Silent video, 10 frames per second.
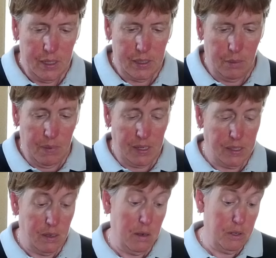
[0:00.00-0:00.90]
That's our
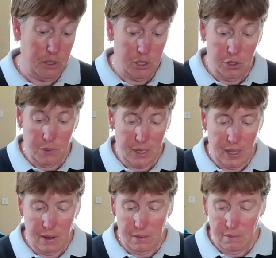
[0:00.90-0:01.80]
base card. 2
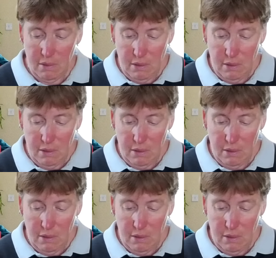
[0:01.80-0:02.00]
again.